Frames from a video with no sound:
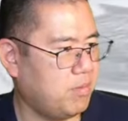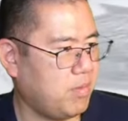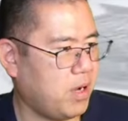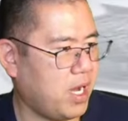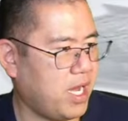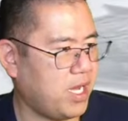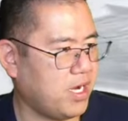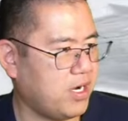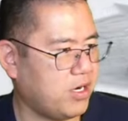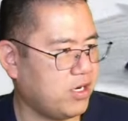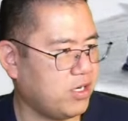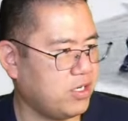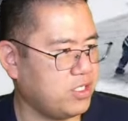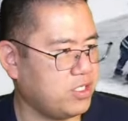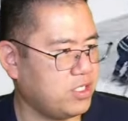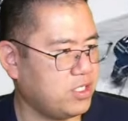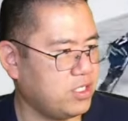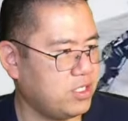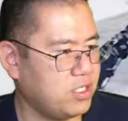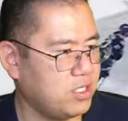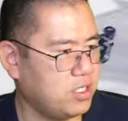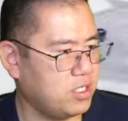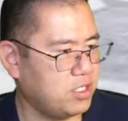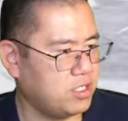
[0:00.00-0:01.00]

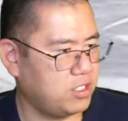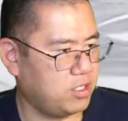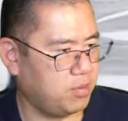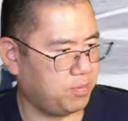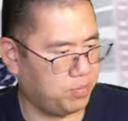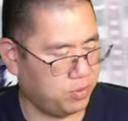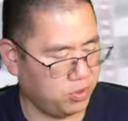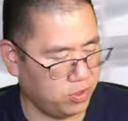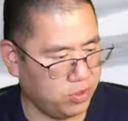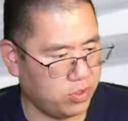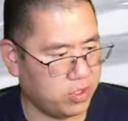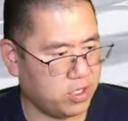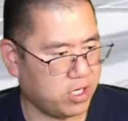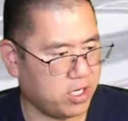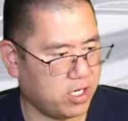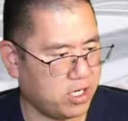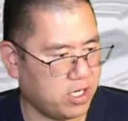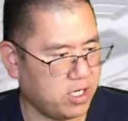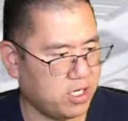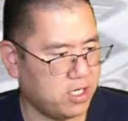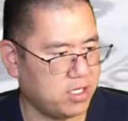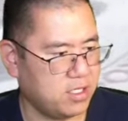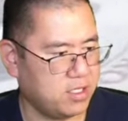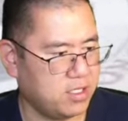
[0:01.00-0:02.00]
Myers to
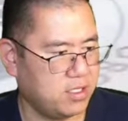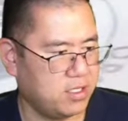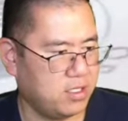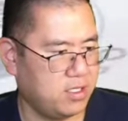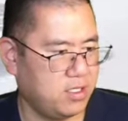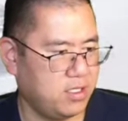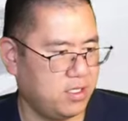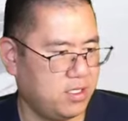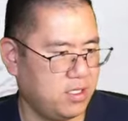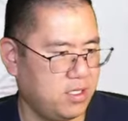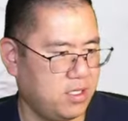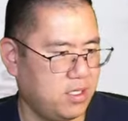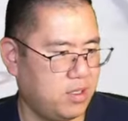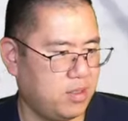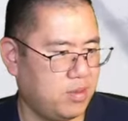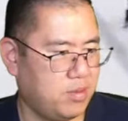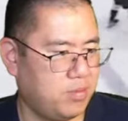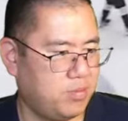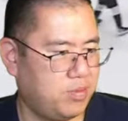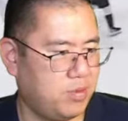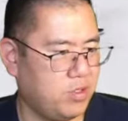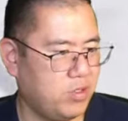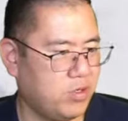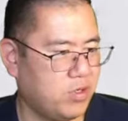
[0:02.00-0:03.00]
Blueger,
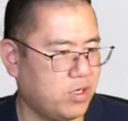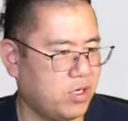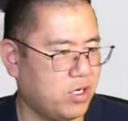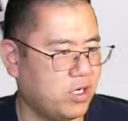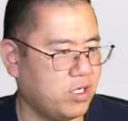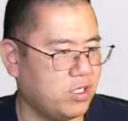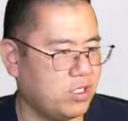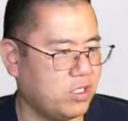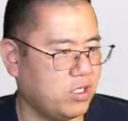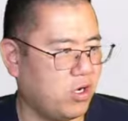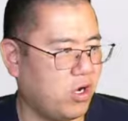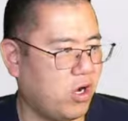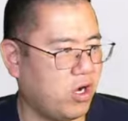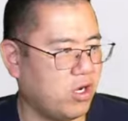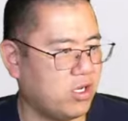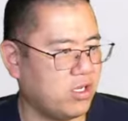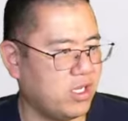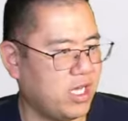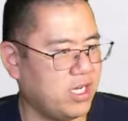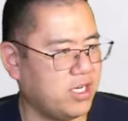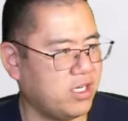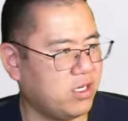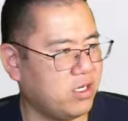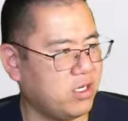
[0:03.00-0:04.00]
Blueger to
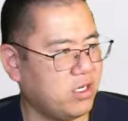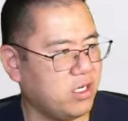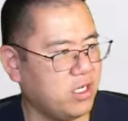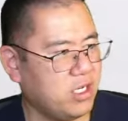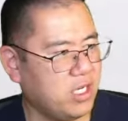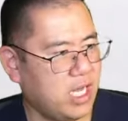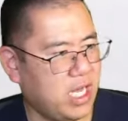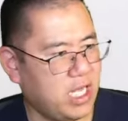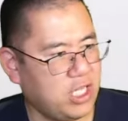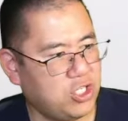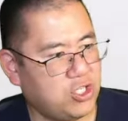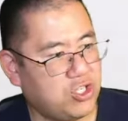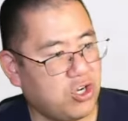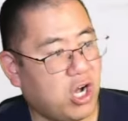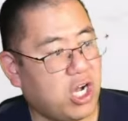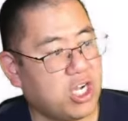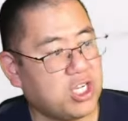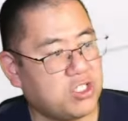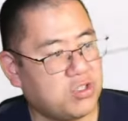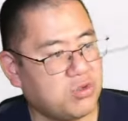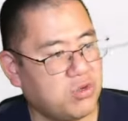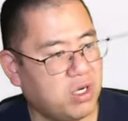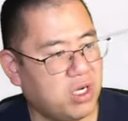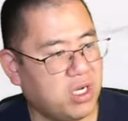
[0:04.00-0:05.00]
Hoglander, and
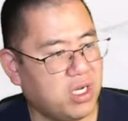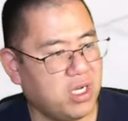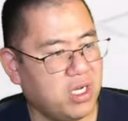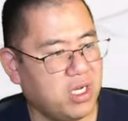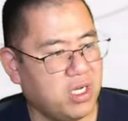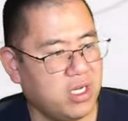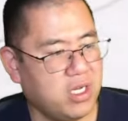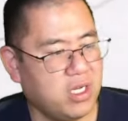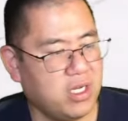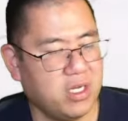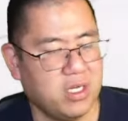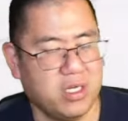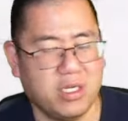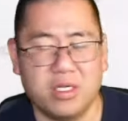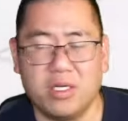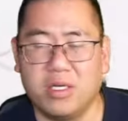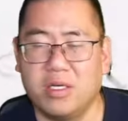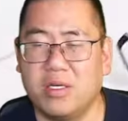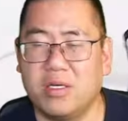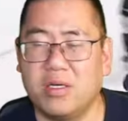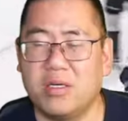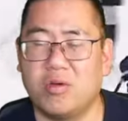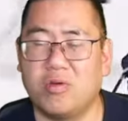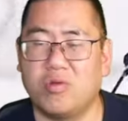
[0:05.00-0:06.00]
Joshua
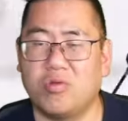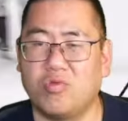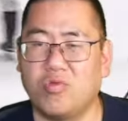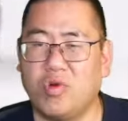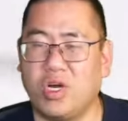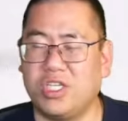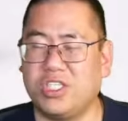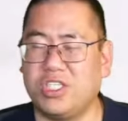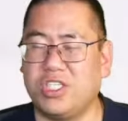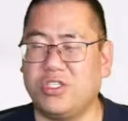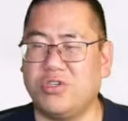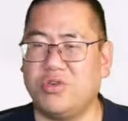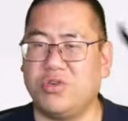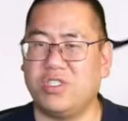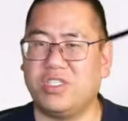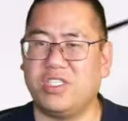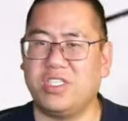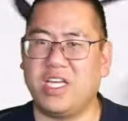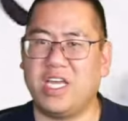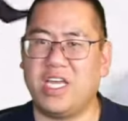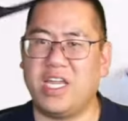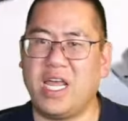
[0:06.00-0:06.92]
rushing towards the